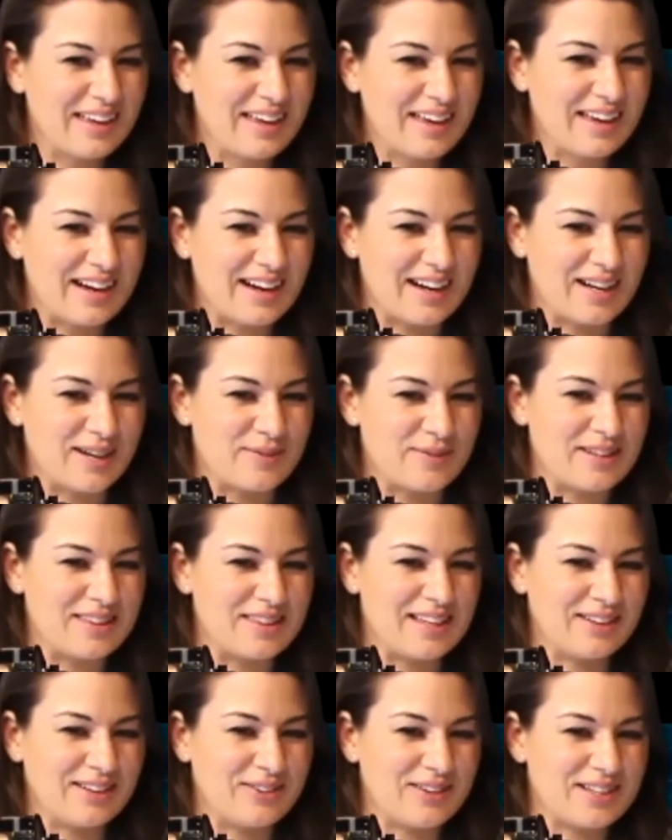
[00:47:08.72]
And
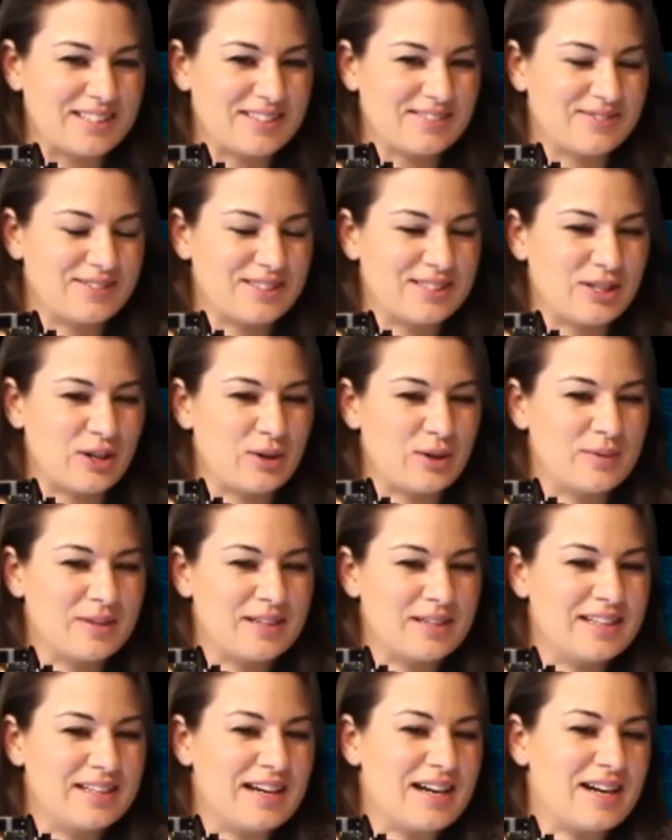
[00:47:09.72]
then question for
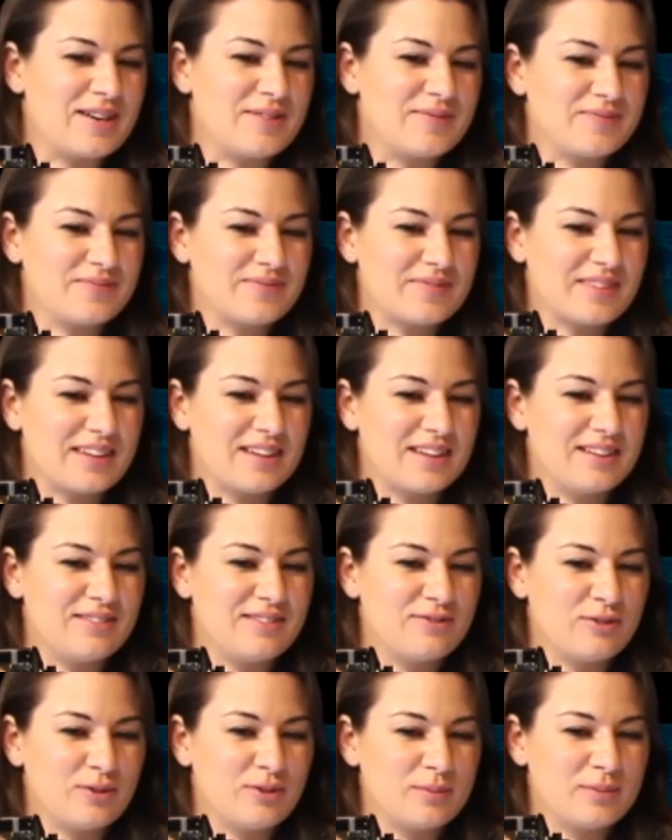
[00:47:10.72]
Tobin.
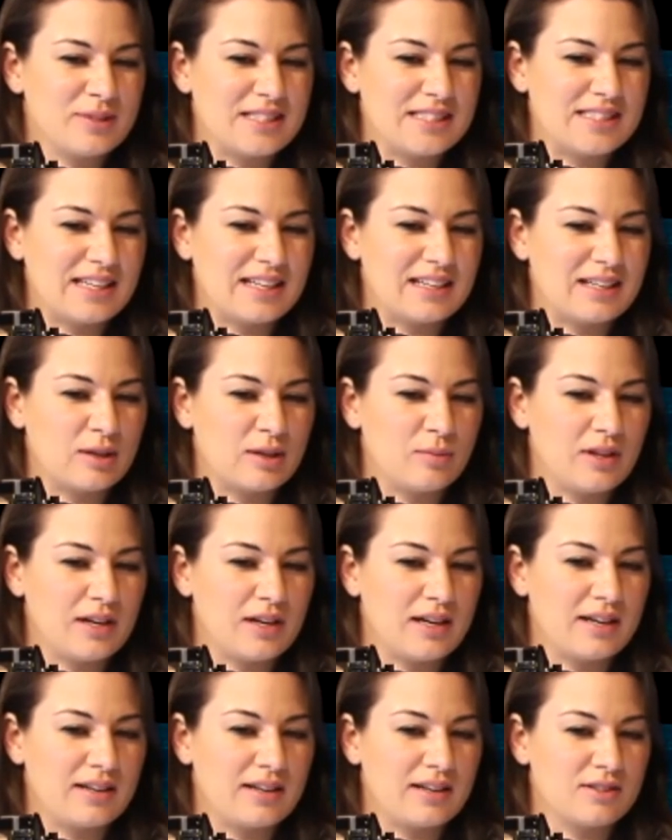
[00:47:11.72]
Informed consent can
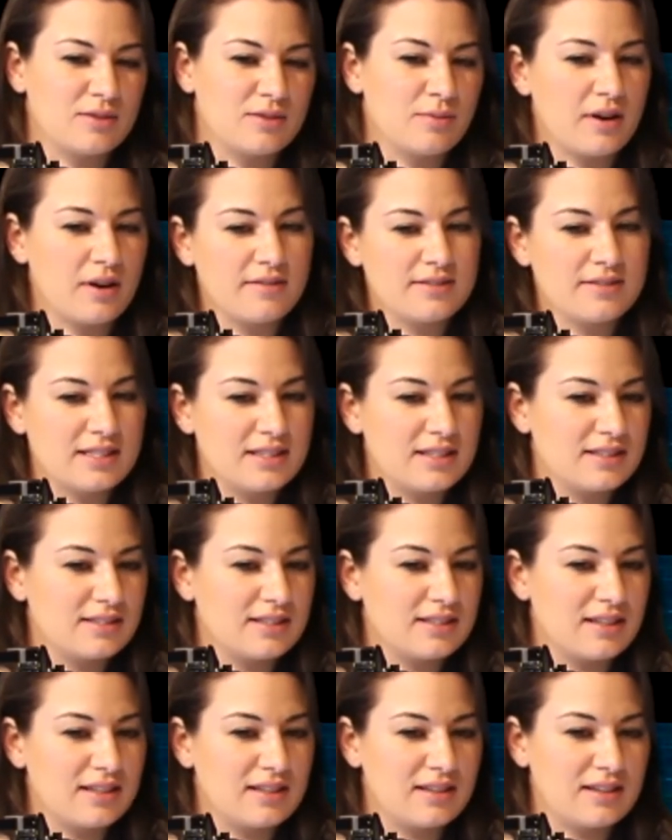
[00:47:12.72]
apply to privacy
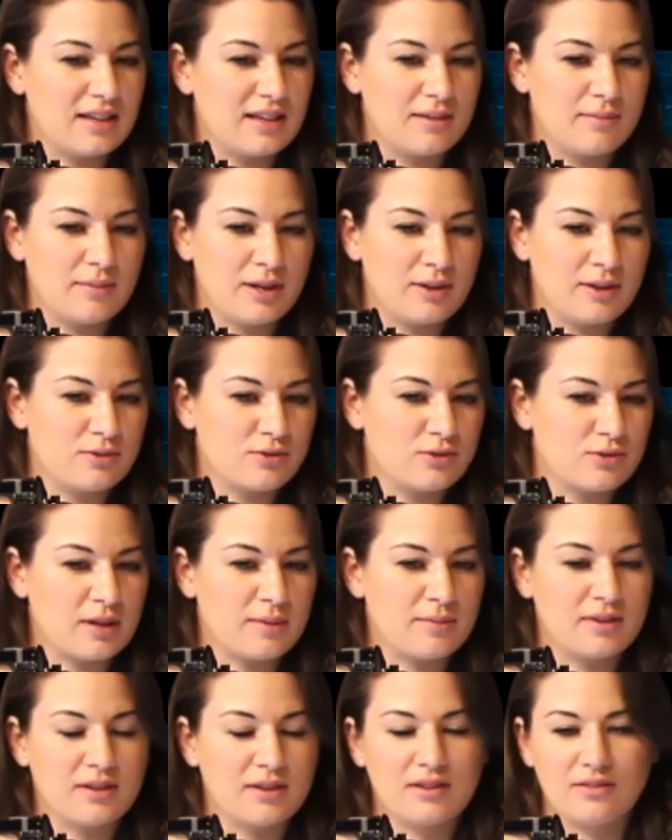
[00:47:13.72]
consent and medical
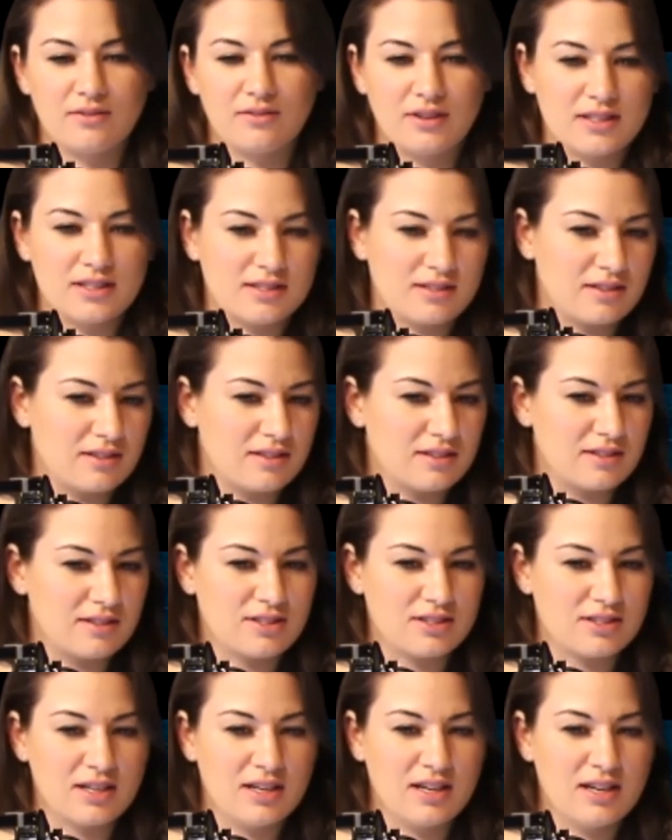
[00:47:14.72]
treatment,
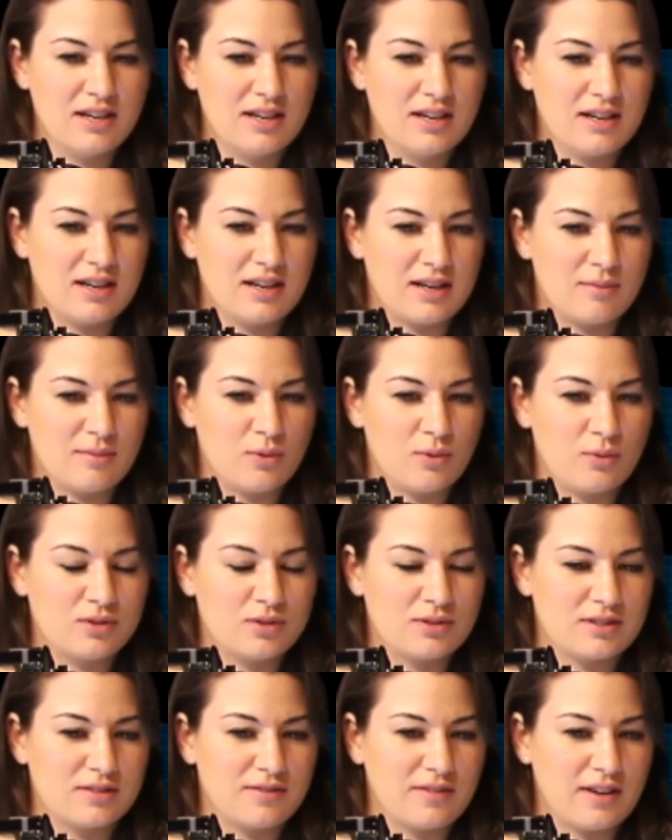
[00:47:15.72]
research, all
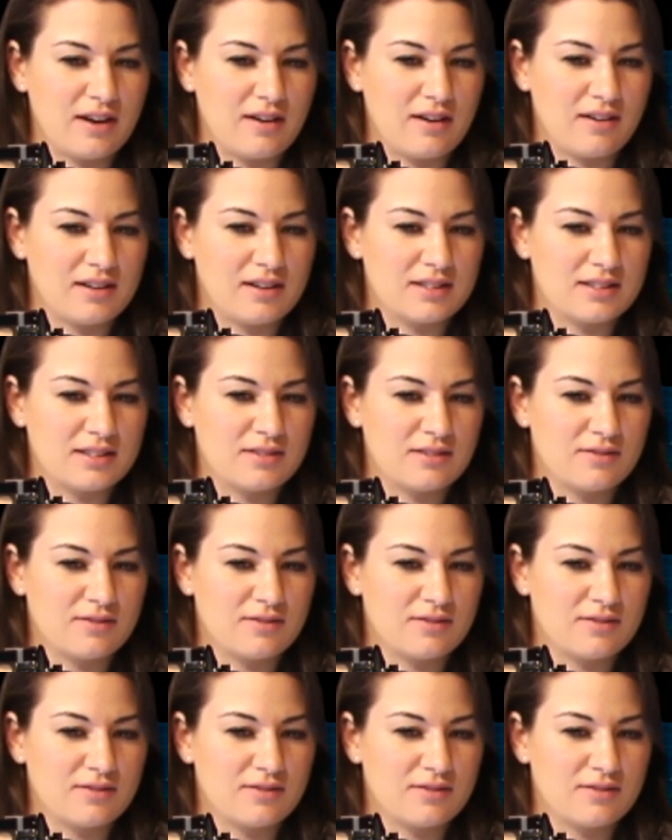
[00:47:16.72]
sorts of areas.